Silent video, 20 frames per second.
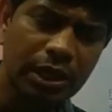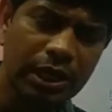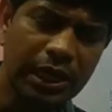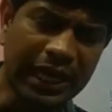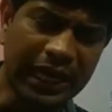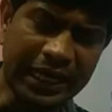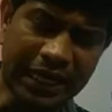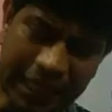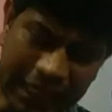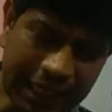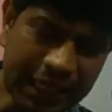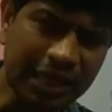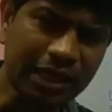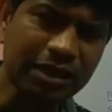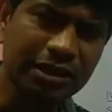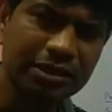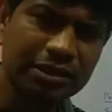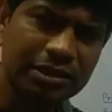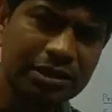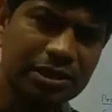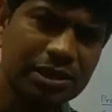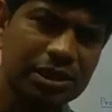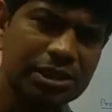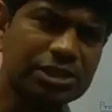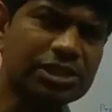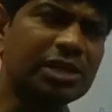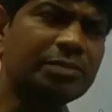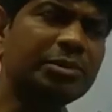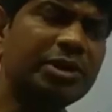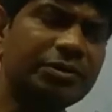And here
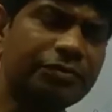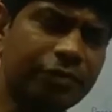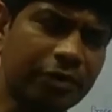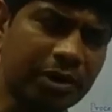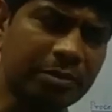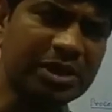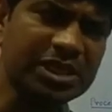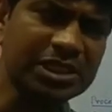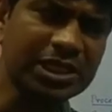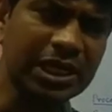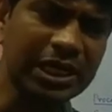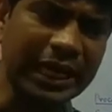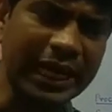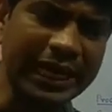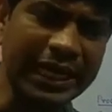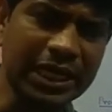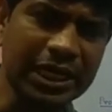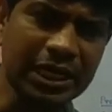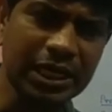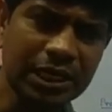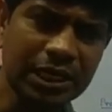some information like